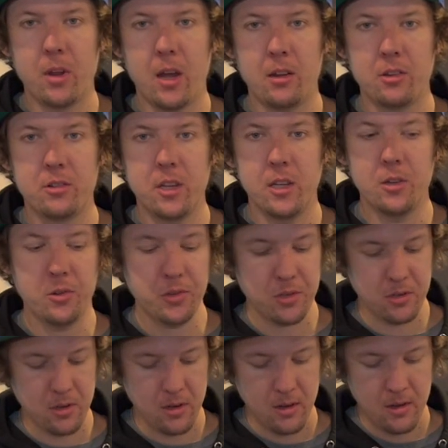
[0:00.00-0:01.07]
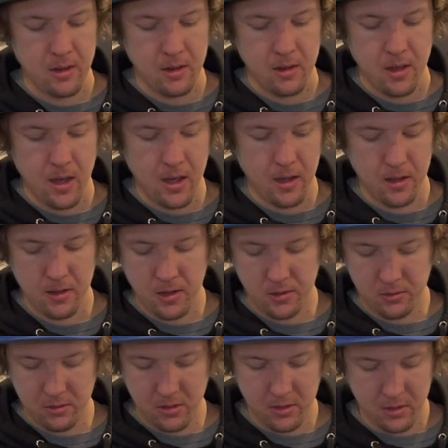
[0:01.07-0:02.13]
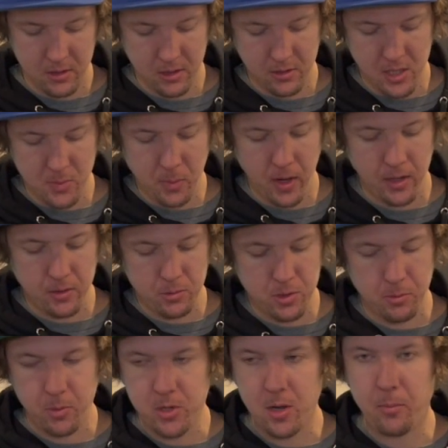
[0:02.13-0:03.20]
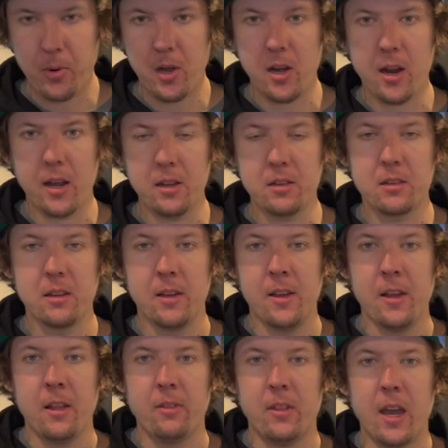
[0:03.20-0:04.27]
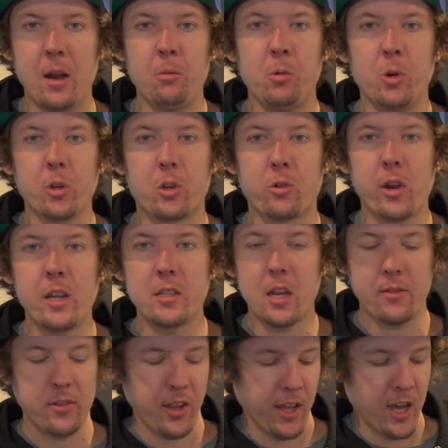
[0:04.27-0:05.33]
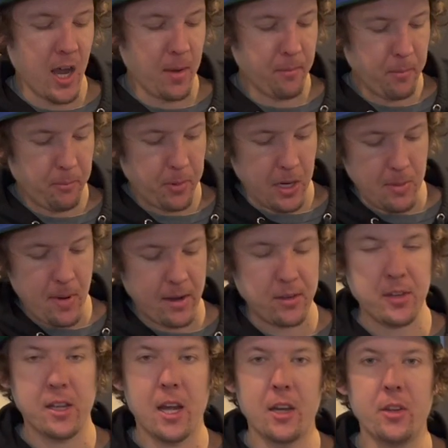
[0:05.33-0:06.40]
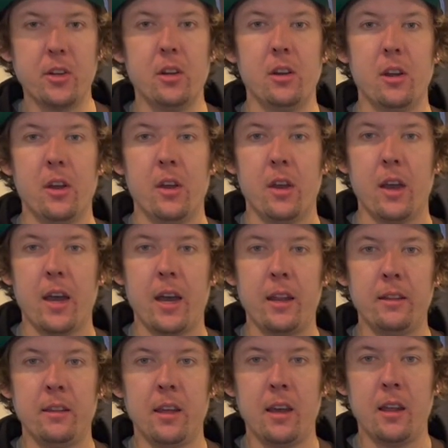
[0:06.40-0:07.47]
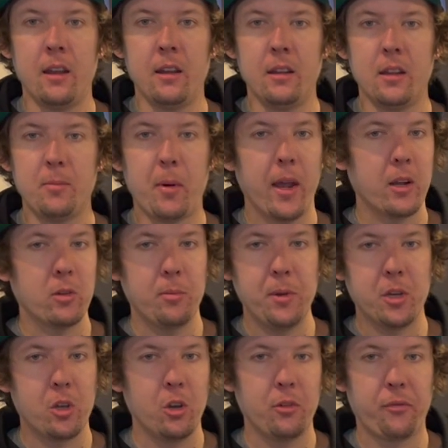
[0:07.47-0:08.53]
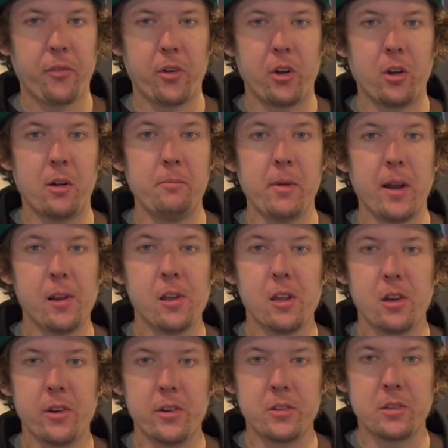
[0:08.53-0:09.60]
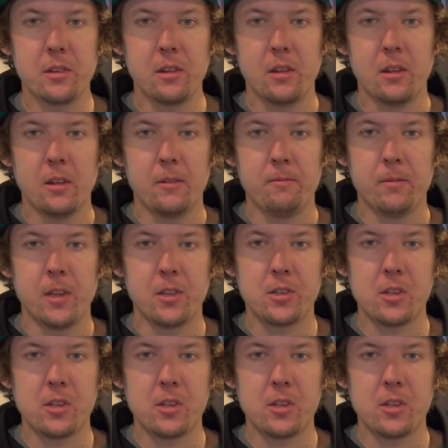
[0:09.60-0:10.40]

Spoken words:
seals on this bike, which are pretty nice. Then we'll grease everything up, put it back together, and then the bike will be good for many years. Let's